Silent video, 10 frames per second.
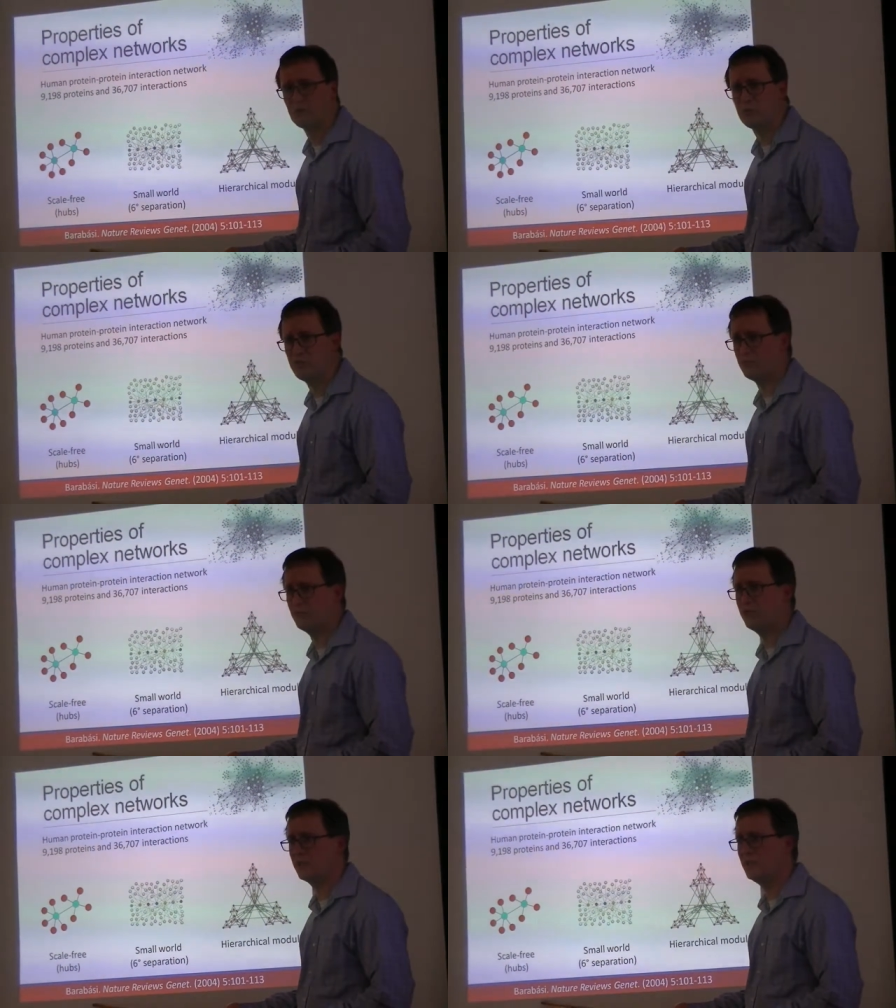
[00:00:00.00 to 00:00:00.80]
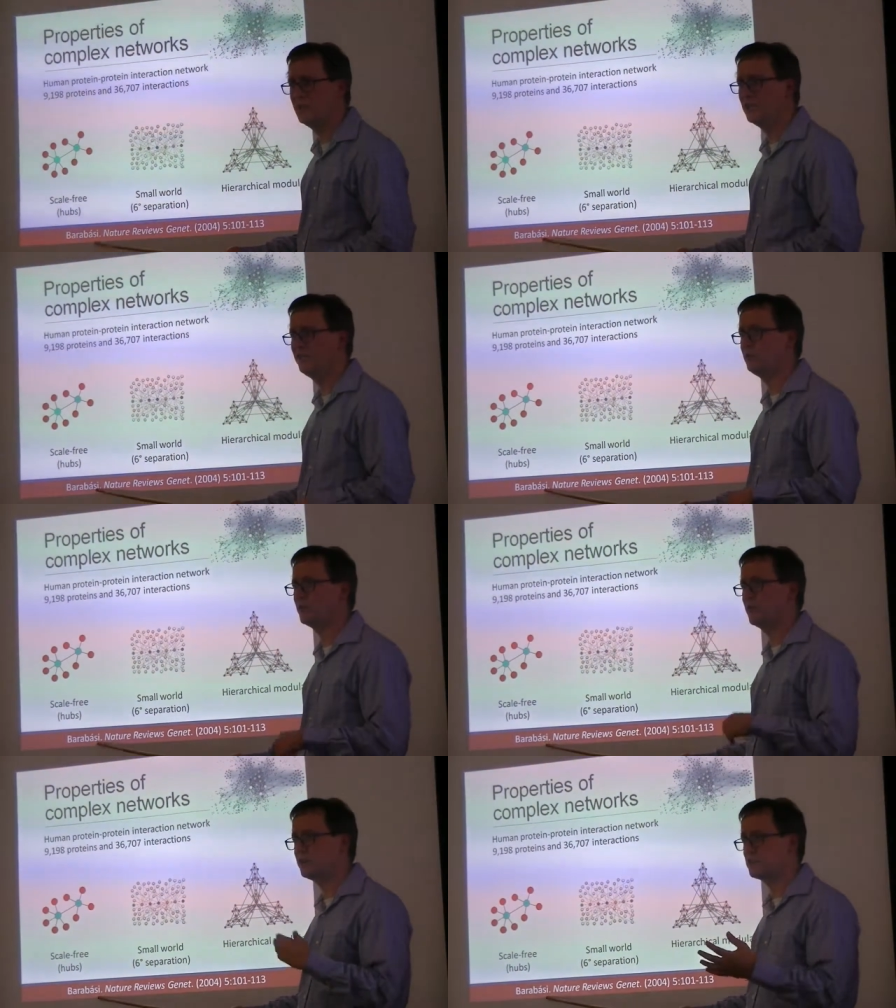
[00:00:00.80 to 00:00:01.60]
worth your reading if you
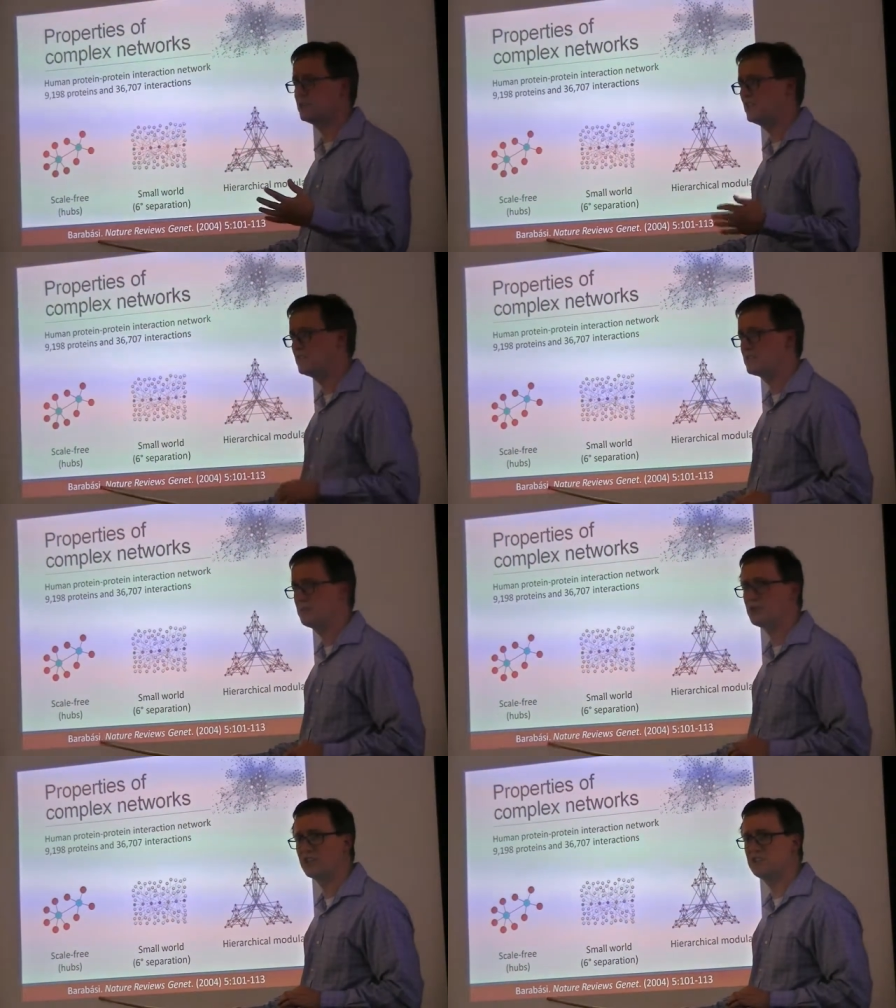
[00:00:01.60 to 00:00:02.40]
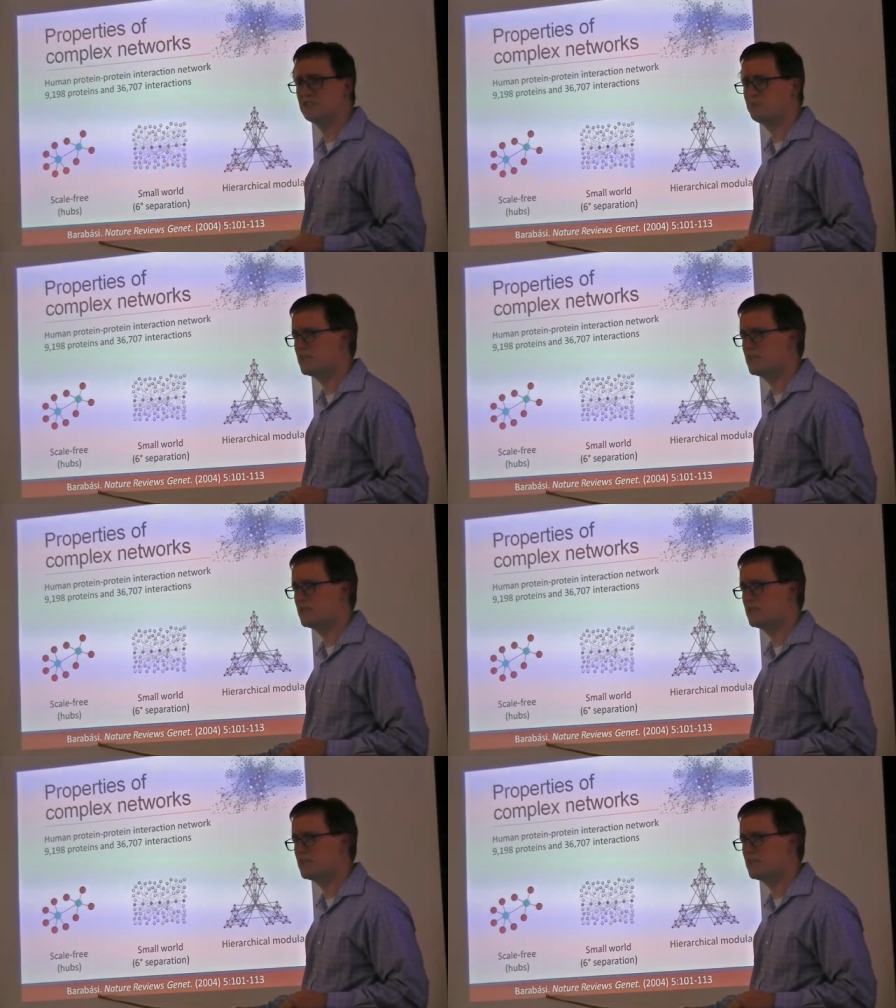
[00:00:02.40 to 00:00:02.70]
want to understand this subject in some